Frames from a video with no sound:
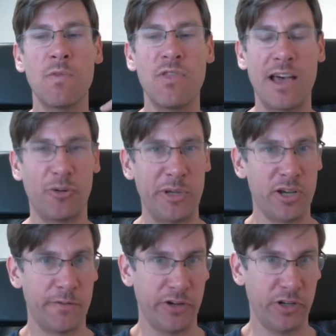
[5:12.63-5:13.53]
That'll be
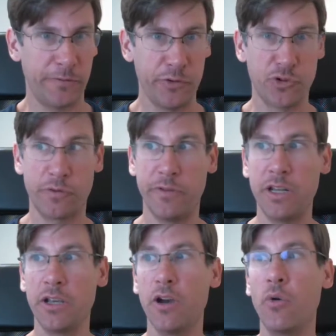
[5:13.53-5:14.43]
covered in a future
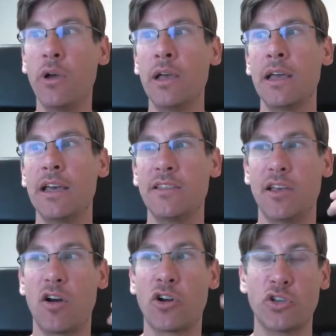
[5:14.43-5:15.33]
video. And
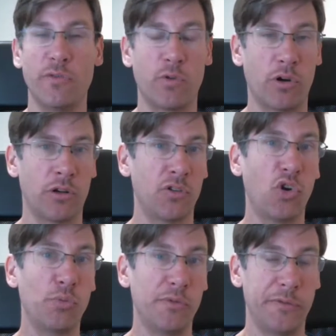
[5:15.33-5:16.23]
then argue for a
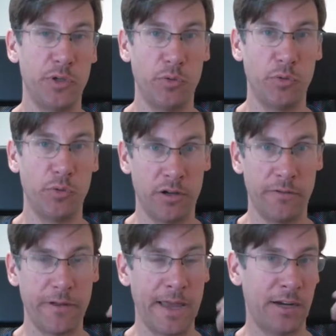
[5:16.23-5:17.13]
global view
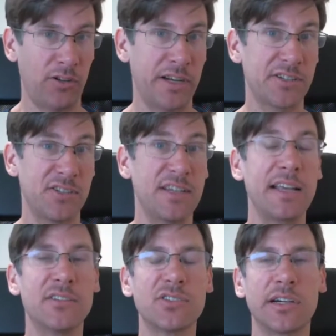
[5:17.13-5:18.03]
of analytics and
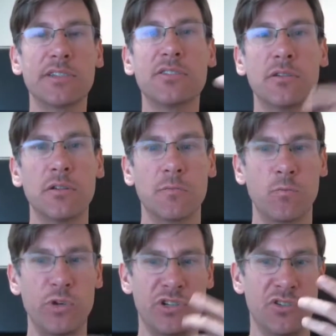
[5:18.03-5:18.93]
data science,
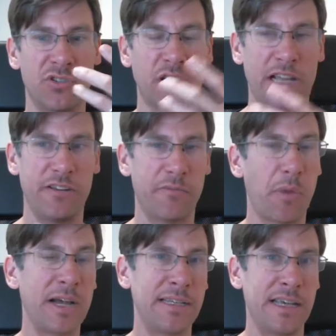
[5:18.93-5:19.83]
which is kind of
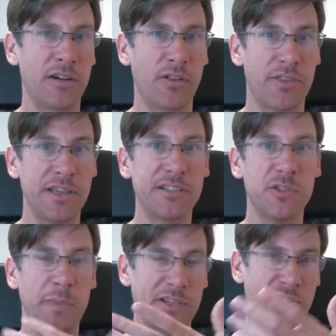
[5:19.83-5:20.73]
my take on
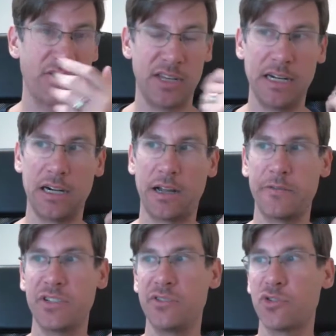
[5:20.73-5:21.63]
things based on the data
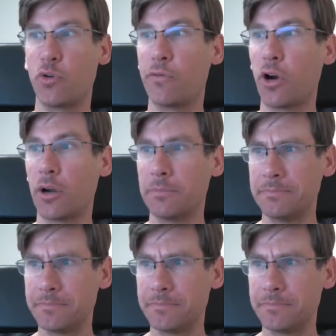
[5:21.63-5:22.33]
I've seen so far.